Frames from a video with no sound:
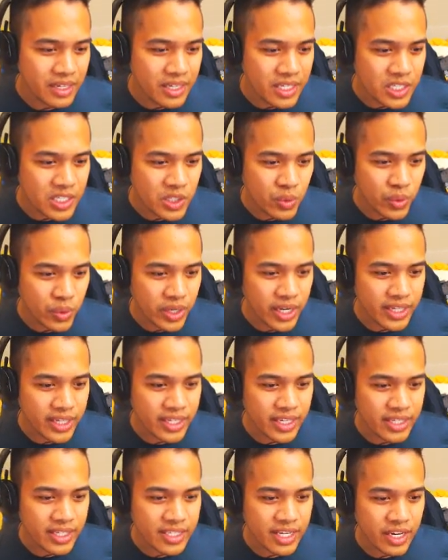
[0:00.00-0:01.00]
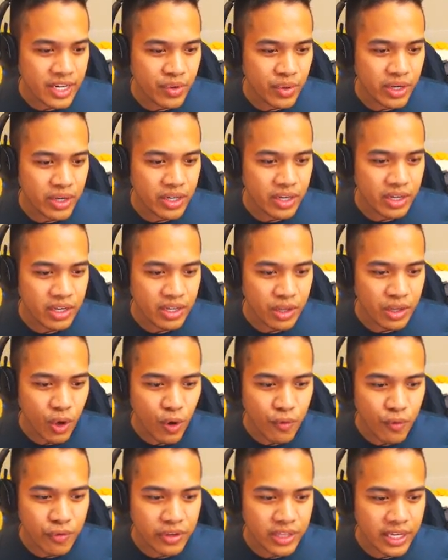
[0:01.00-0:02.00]
So what I did is I created an
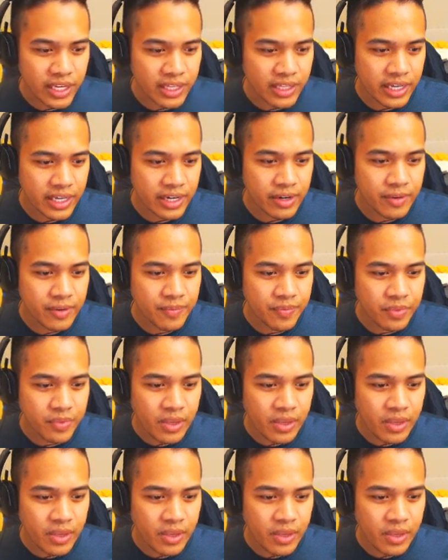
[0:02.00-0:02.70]
overlay layer